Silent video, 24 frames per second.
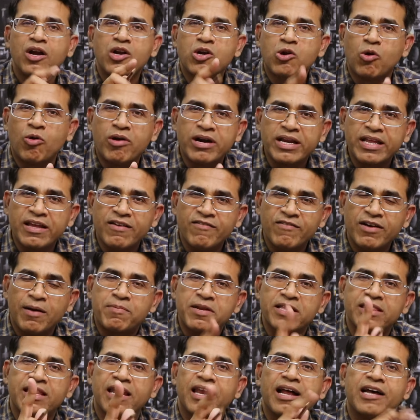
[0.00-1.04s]
Don't give up
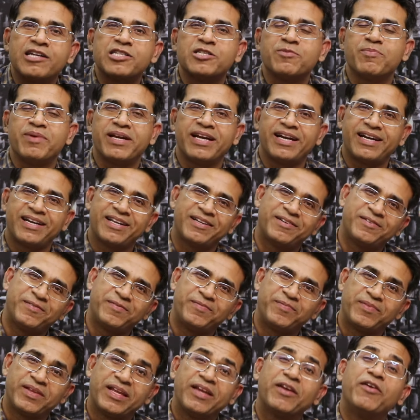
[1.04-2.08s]
till the last minute.
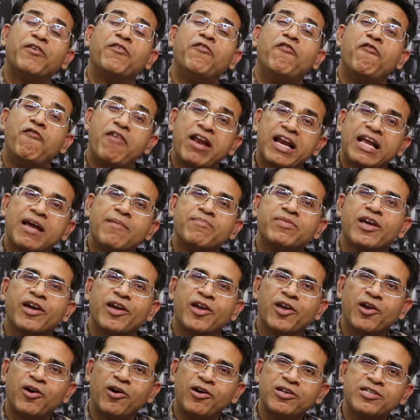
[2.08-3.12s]
Welcome the
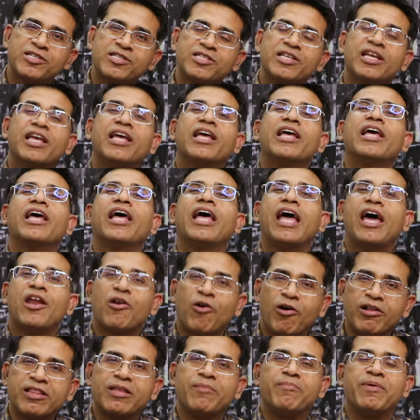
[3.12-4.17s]
chaos and
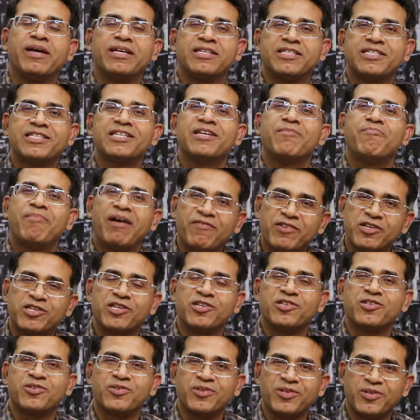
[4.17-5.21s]
all the best. My
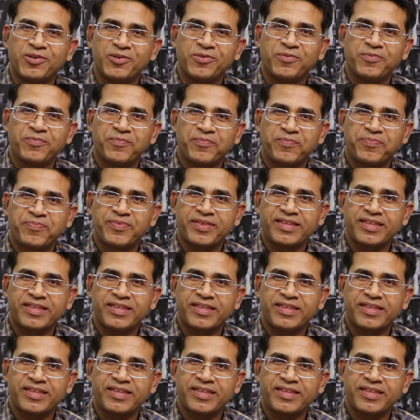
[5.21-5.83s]
wishes to you.